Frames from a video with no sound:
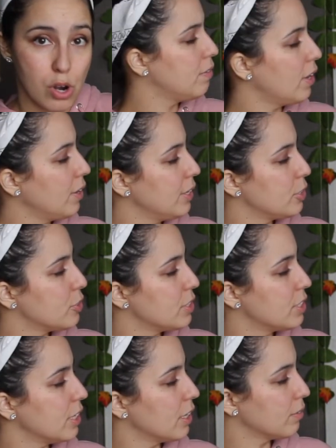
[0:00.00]
Very
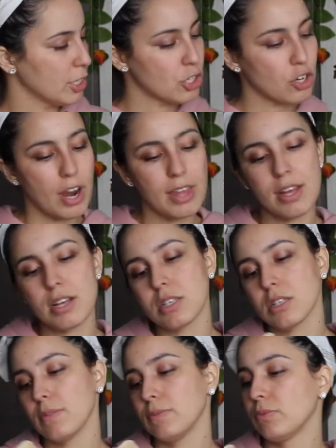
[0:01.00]
interesting. Let's try
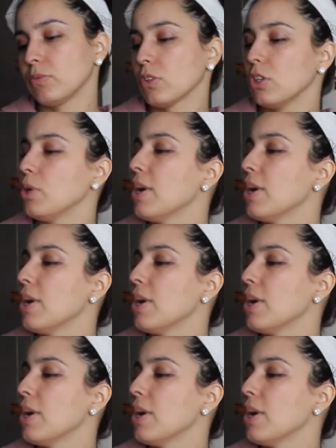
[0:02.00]
this.